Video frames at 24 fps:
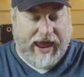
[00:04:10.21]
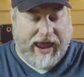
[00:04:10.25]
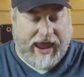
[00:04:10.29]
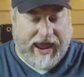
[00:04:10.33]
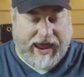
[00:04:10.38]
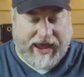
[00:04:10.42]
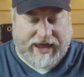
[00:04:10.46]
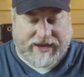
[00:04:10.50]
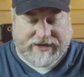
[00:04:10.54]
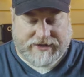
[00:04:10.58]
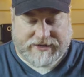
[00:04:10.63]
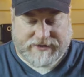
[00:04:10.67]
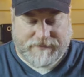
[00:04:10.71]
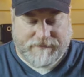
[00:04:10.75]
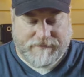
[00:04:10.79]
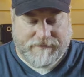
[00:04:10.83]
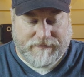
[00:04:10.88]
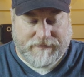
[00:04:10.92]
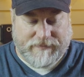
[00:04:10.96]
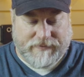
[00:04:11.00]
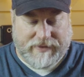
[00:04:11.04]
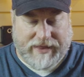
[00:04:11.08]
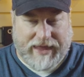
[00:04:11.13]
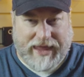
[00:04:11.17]
And
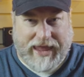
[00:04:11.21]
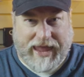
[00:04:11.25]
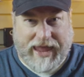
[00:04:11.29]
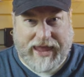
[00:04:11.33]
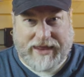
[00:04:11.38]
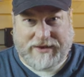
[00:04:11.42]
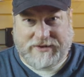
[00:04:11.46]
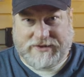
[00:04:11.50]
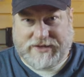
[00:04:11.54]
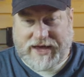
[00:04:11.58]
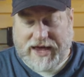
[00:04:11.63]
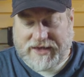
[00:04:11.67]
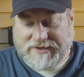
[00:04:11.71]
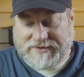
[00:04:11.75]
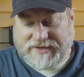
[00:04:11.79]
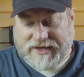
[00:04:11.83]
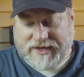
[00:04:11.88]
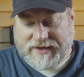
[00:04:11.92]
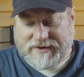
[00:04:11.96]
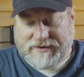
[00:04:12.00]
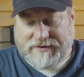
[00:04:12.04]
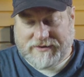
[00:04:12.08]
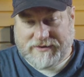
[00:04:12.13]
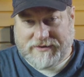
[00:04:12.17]
it does
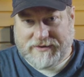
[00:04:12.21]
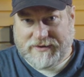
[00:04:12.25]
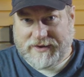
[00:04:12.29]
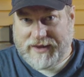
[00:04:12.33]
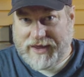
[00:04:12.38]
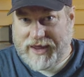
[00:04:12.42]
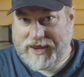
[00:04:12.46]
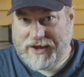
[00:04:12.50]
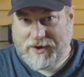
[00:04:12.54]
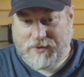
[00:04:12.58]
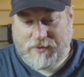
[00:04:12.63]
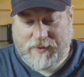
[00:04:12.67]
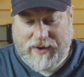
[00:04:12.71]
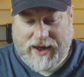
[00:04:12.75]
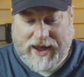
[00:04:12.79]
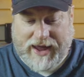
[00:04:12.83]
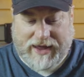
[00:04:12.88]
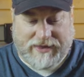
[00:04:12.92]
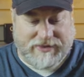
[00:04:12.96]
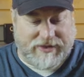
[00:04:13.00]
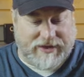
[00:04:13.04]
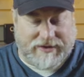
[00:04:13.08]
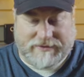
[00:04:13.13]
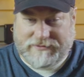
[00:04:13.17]
it in a
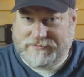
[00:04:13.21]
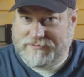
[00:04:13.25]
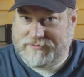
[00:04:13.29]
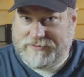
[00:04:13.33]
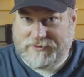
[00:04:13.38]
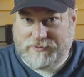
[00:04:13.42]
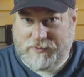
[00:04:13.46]
way that,